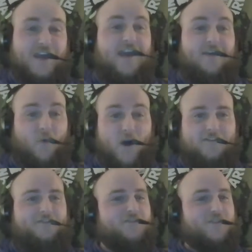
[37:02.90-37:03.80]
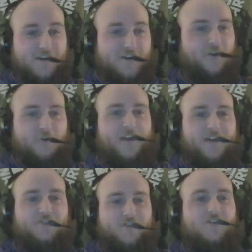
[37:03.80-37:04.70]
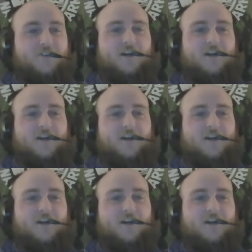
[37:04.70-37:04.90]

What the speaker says: Day was the culmination of the